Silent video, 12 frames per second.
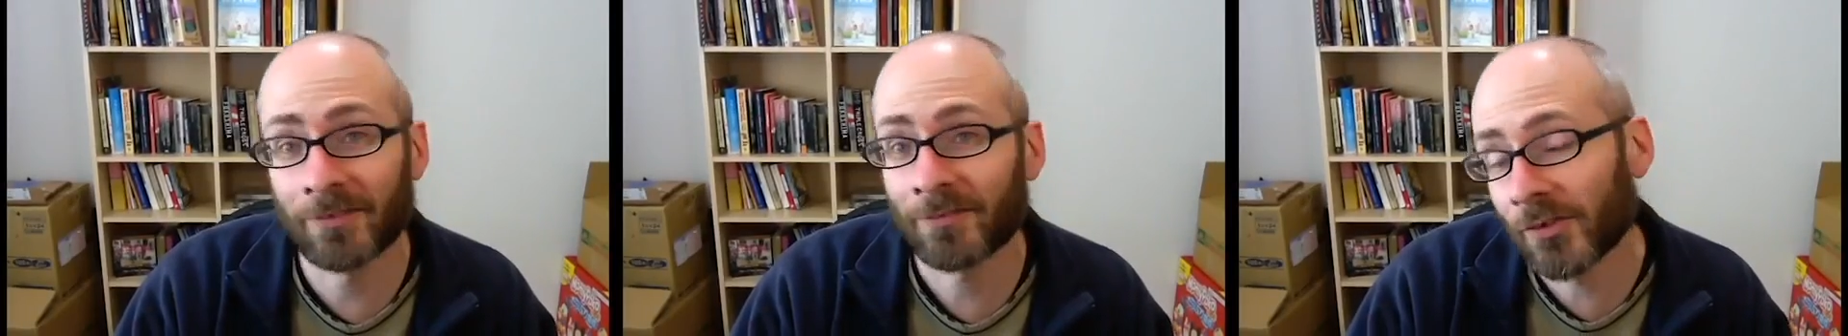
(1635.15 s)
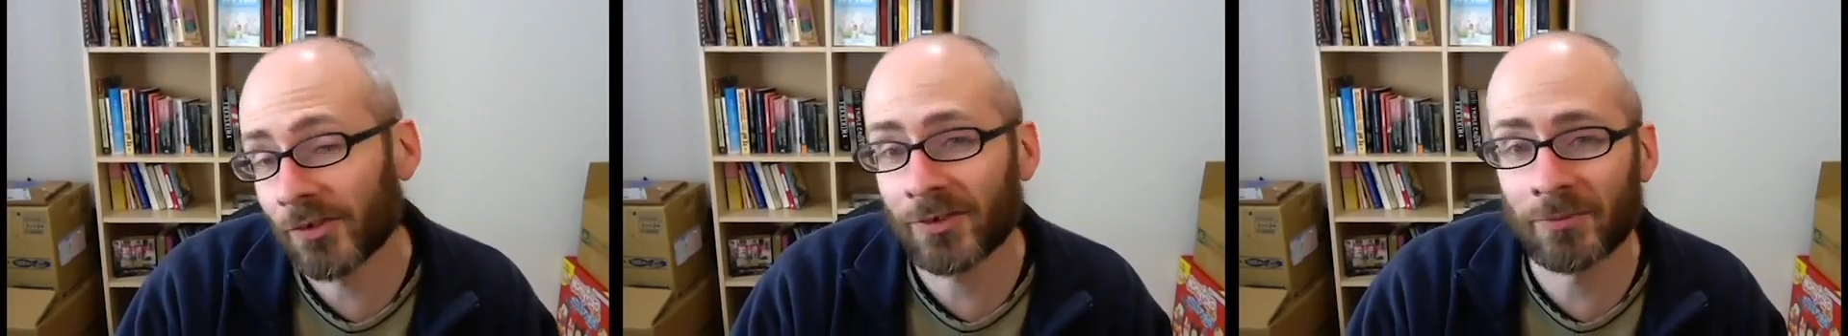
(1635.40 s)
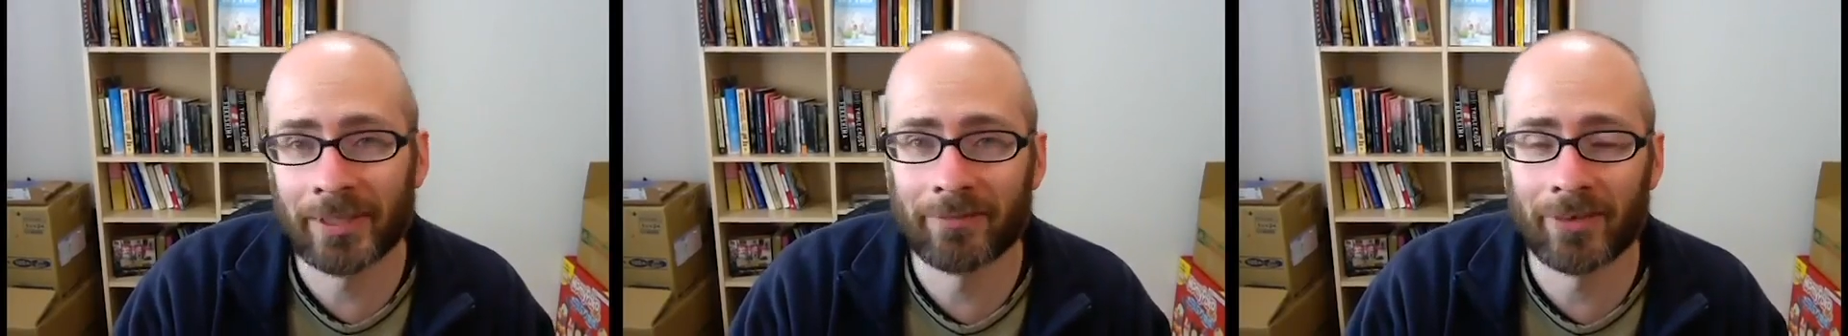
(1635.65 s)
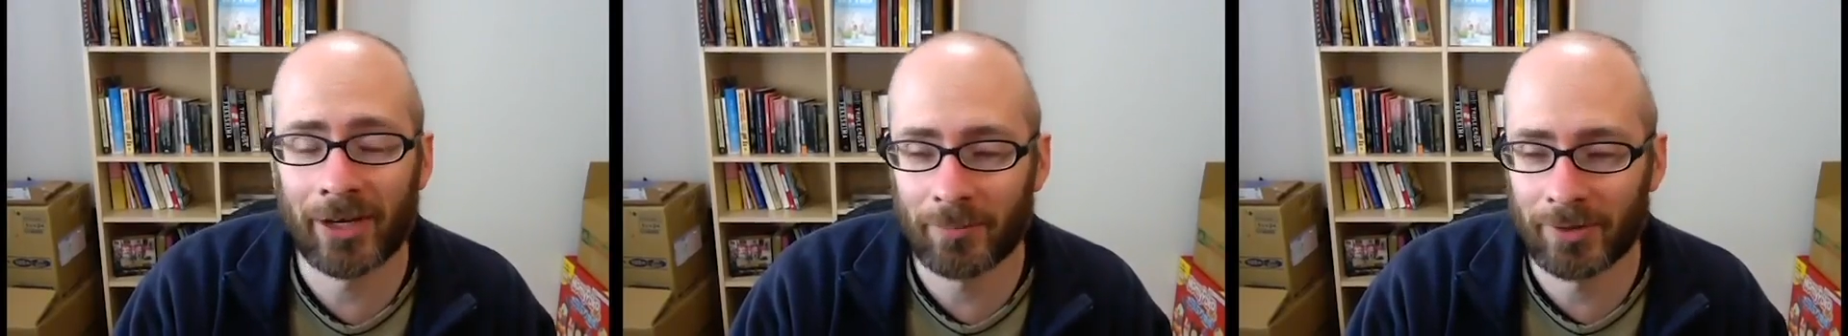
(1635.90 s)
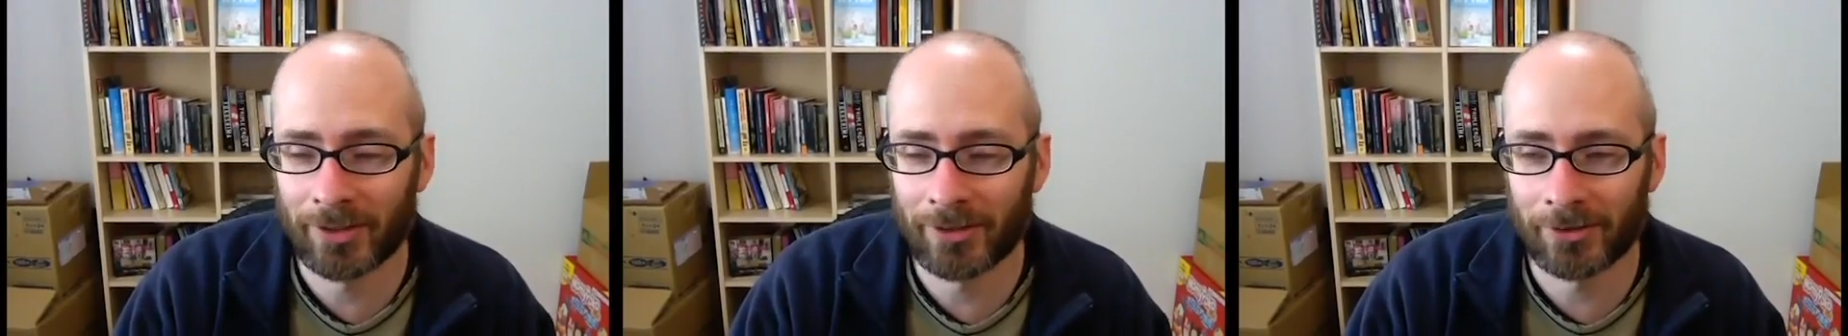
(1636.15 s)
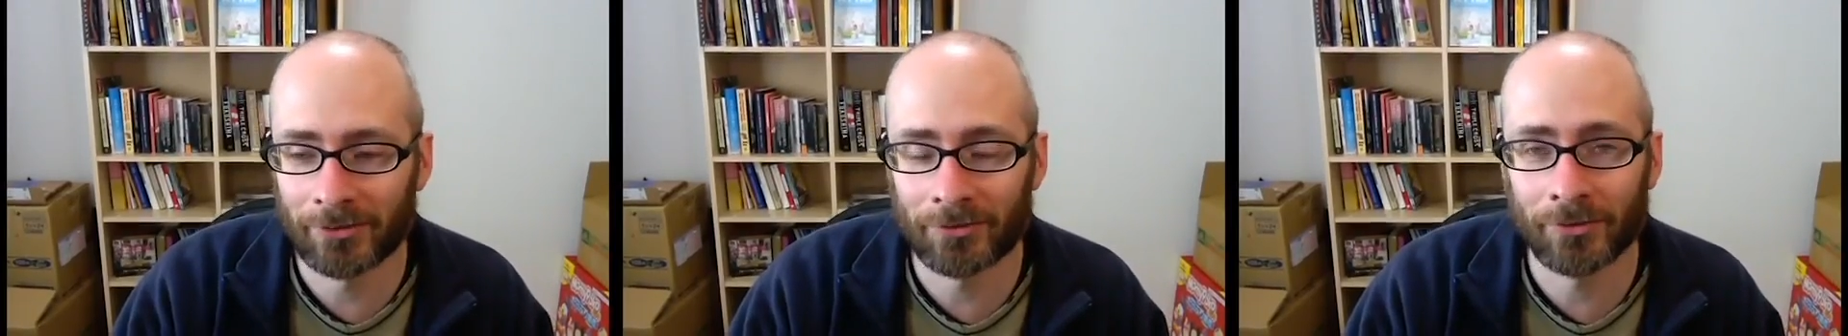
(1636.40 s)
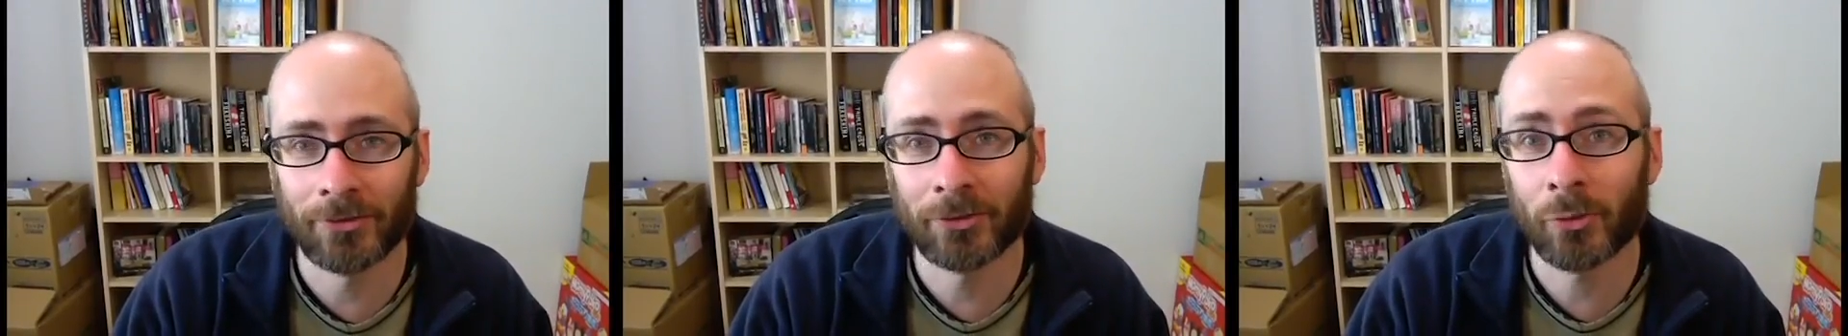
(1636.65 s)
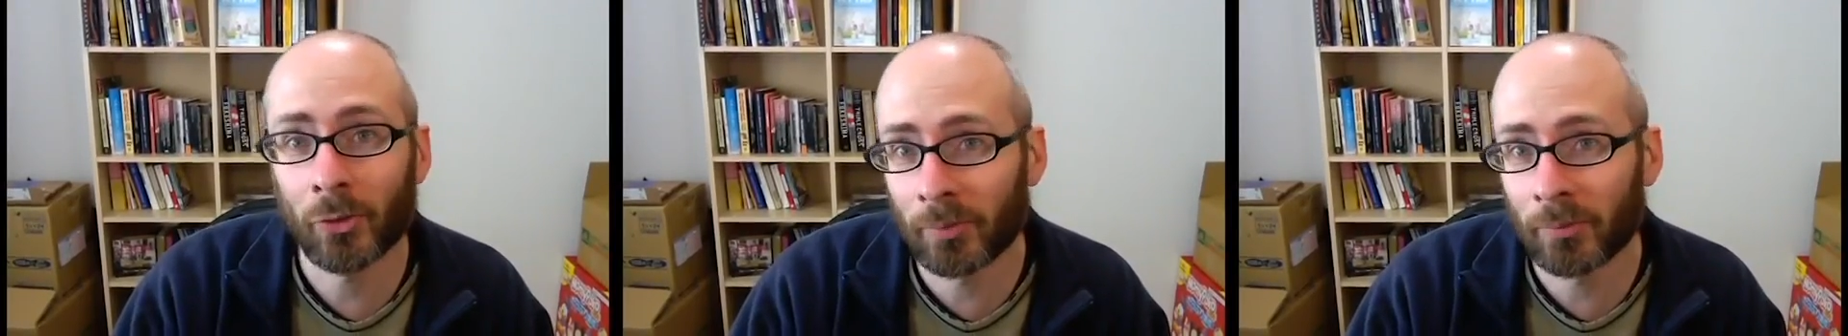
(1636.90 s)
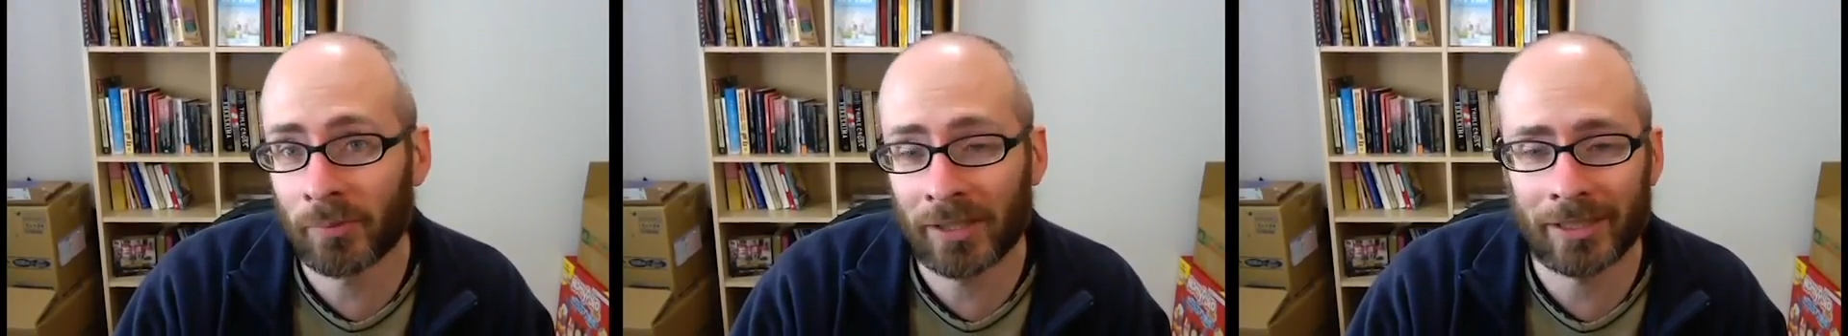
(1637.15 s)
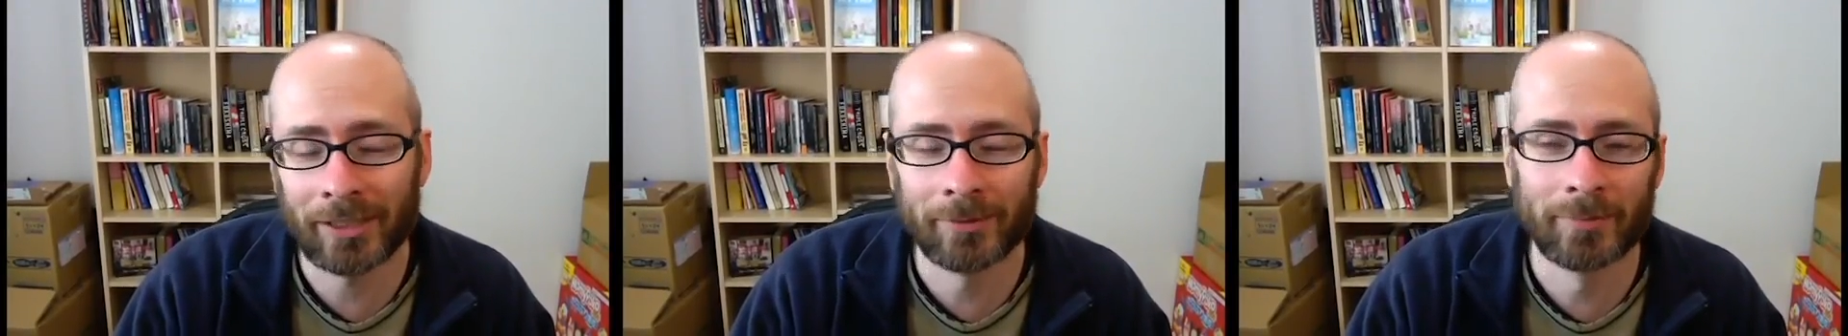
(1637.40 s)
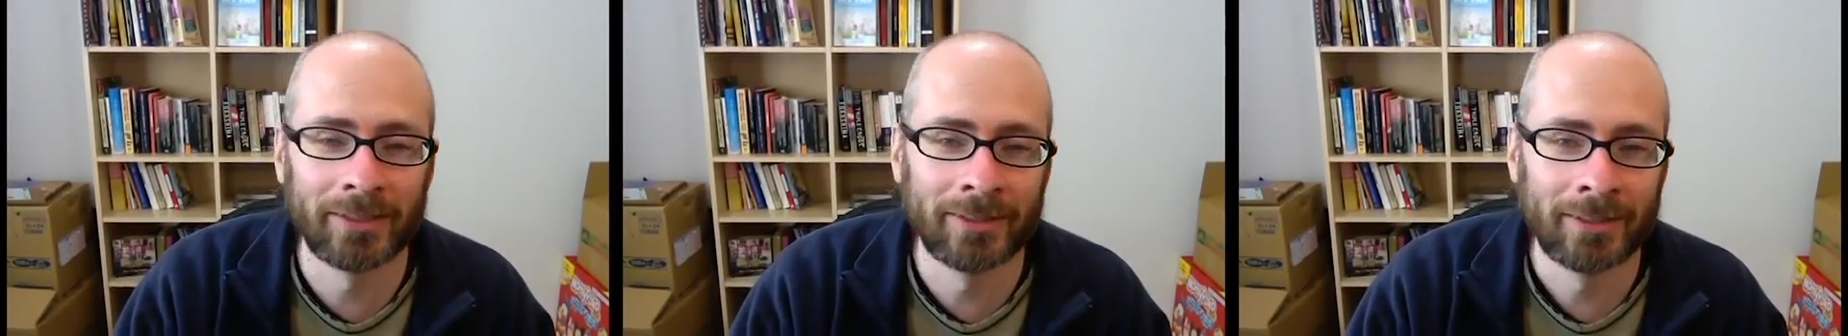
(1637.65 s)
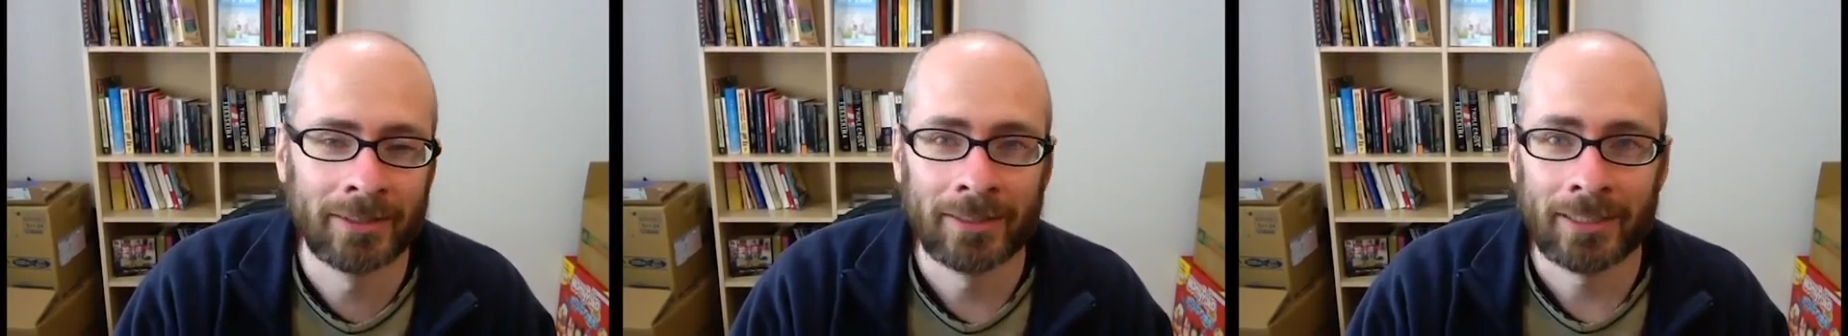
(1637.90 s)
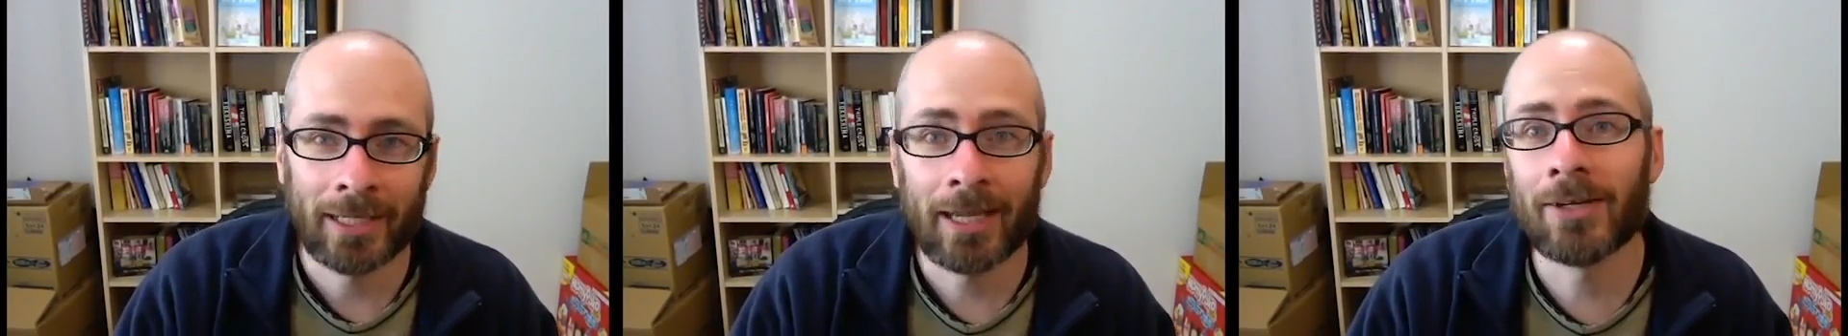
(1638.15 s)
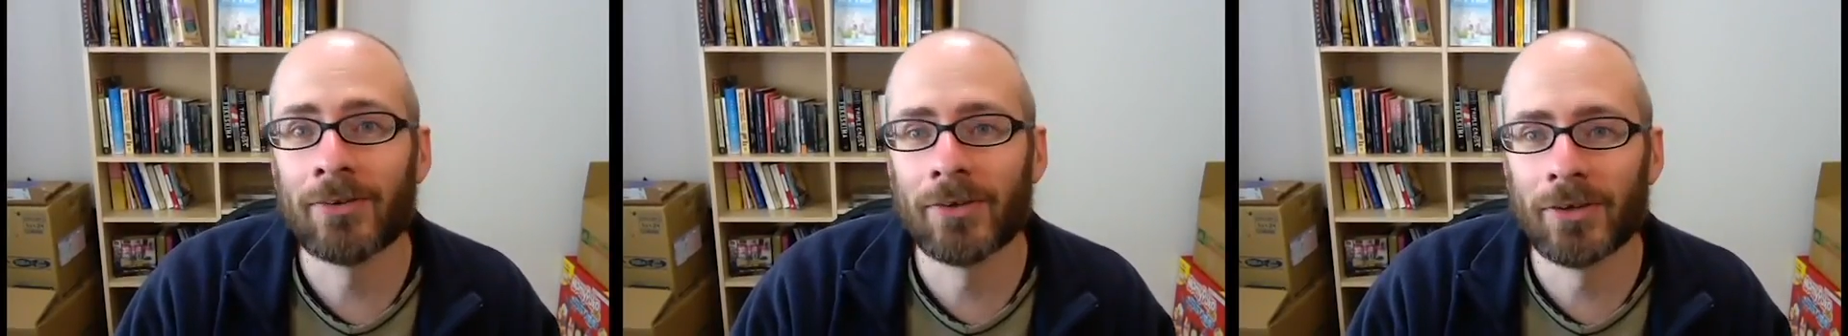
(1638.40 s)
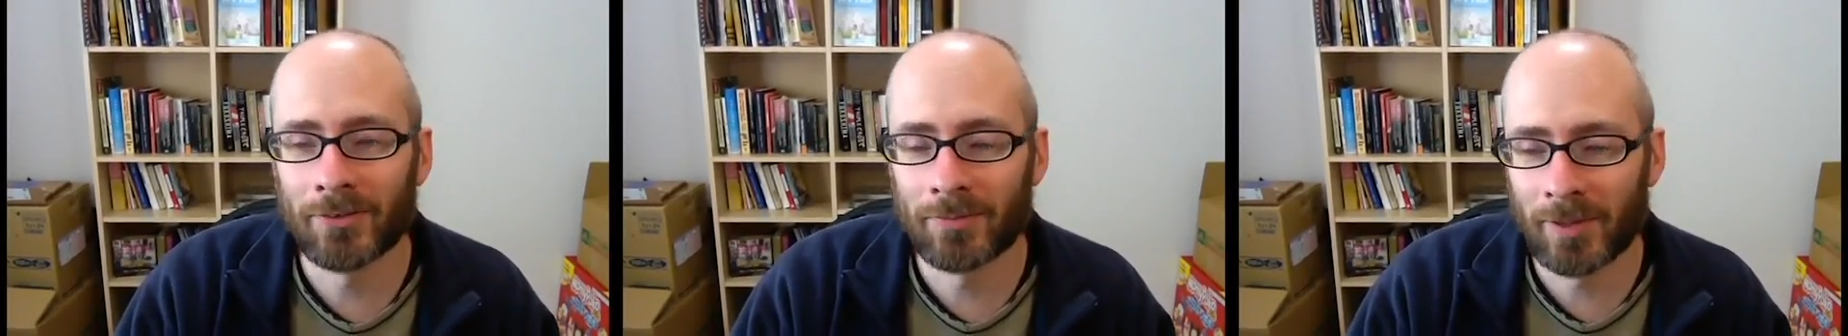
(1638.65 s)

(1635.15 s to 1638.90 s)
Of course, it will never happen in the controlled corporate media, but hey, who knows?